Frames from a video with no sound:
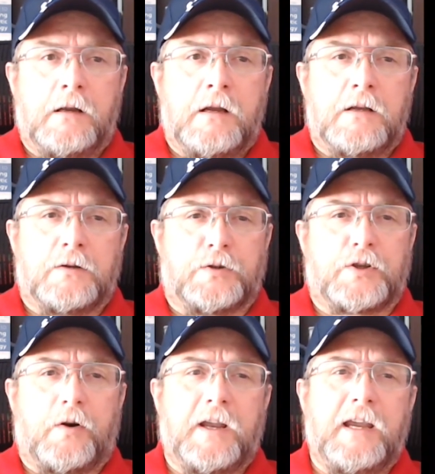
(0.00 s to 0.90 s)
So
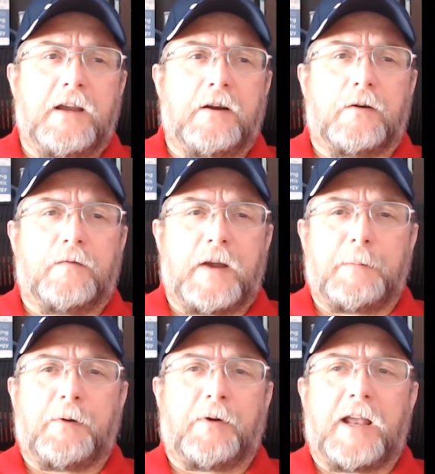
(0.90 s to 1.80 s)
starting here,
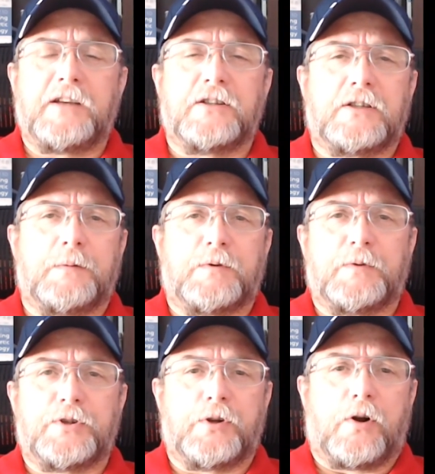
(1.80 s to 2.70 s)
family relationships
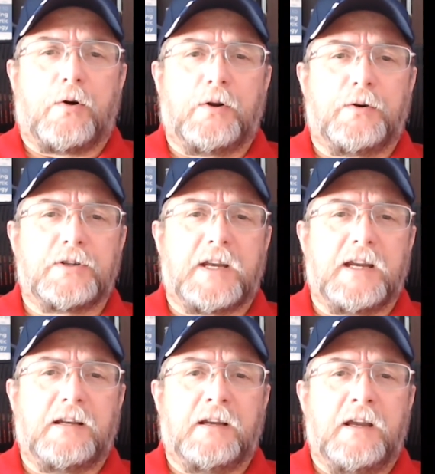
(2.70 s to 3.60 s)
we should all
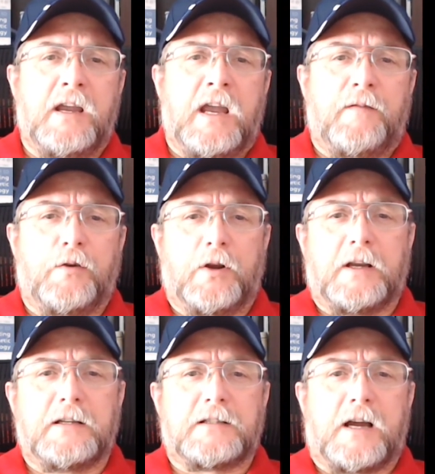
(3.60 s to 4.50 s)
understand. If you look
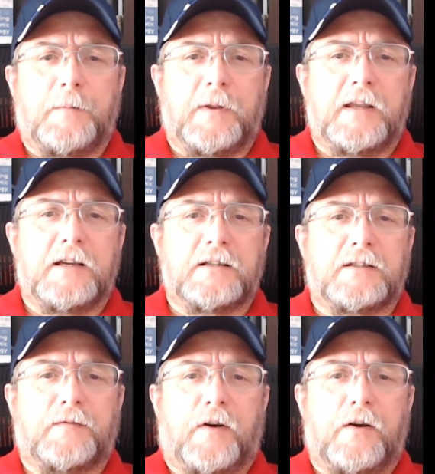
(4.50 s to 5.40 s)
at the top of
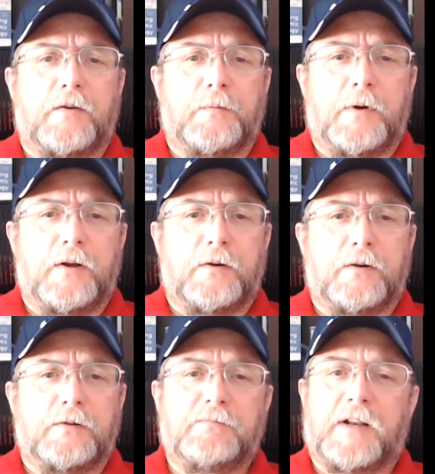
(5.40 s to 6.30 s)
this, father,
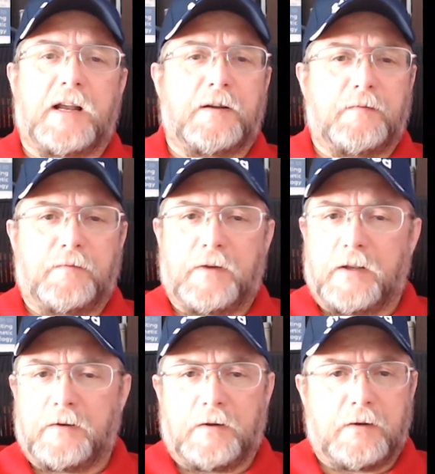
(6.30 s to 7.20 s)
mother, and I've
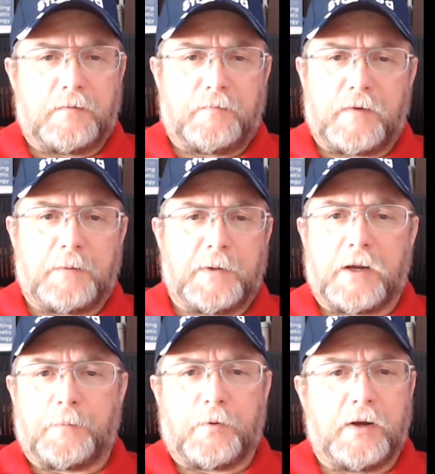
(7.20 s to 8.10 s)
got a family
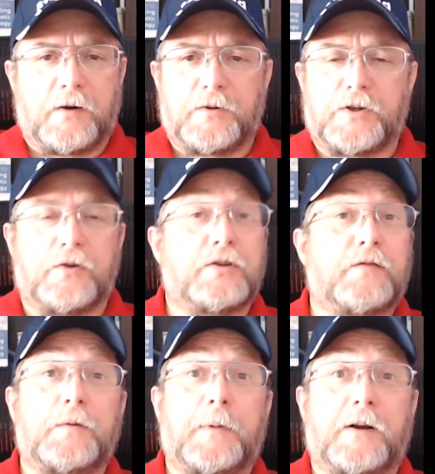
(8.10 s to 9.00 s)
couple here,
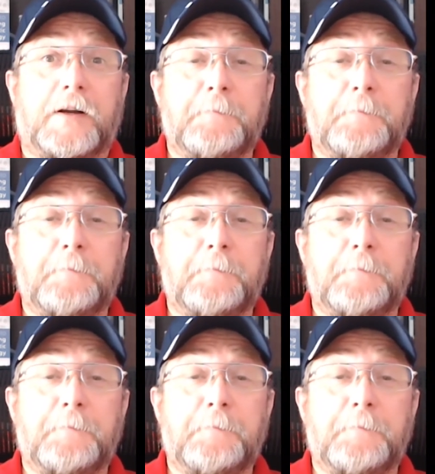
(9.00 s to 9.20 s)
Joseph and Mary,